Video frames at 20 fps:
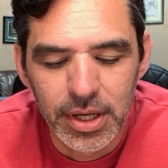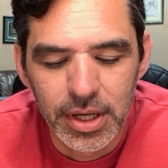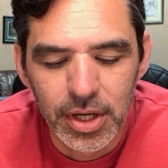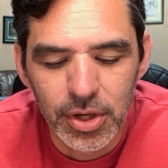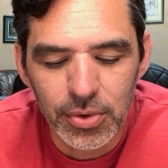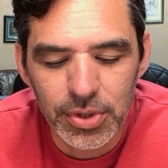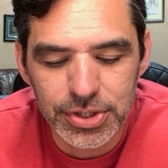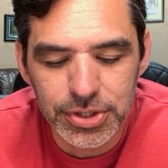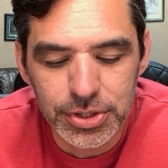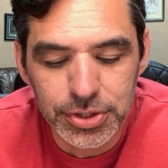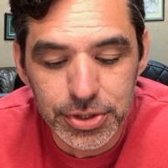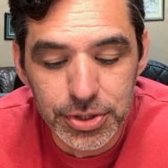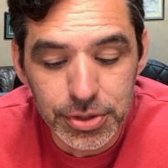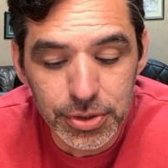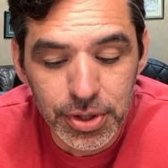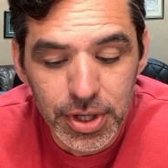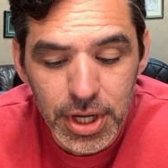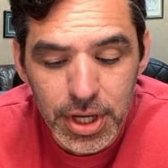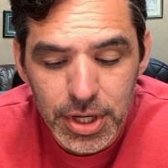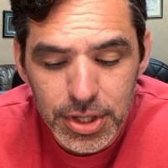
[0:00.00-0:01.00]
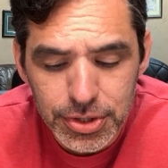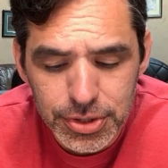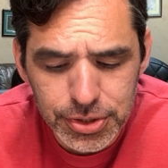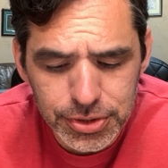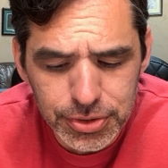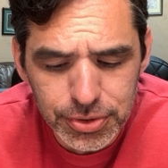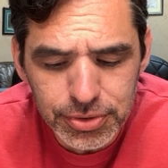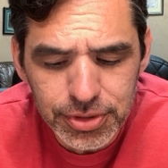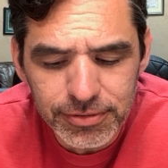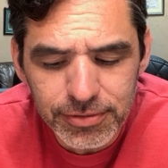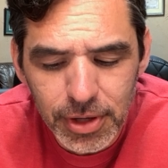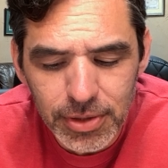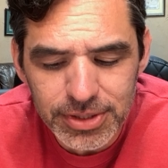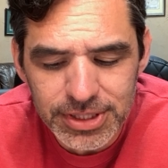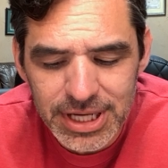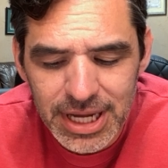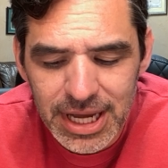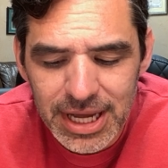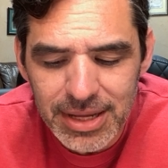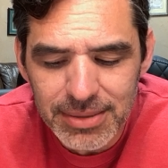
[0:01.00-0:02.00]
Question 2, should you devote
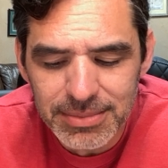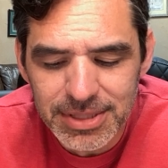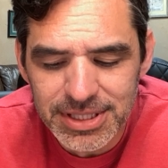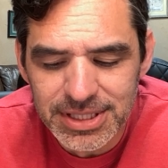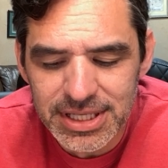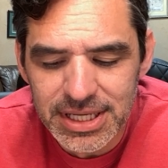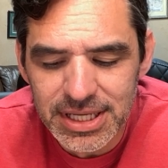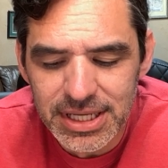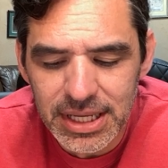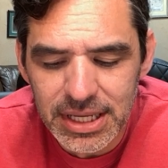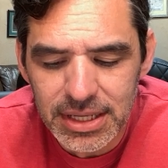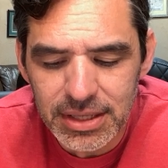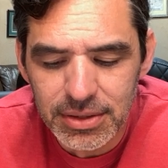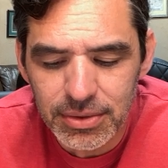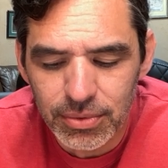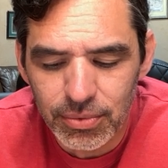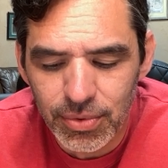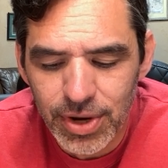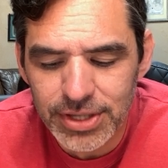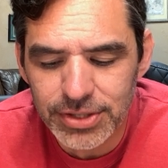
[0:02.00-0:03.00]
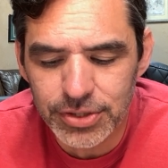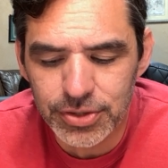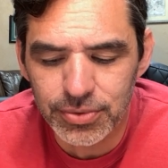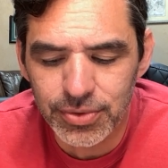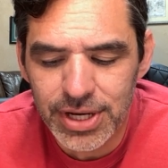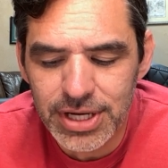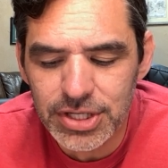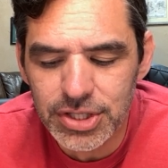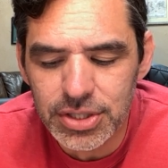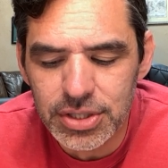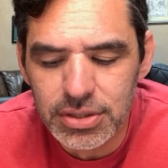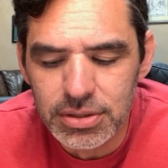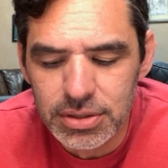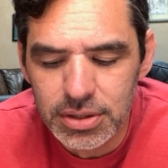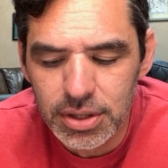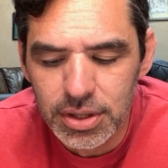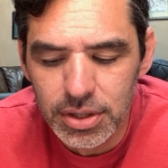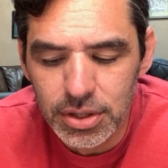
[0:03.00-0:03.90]
time to seeking restoration,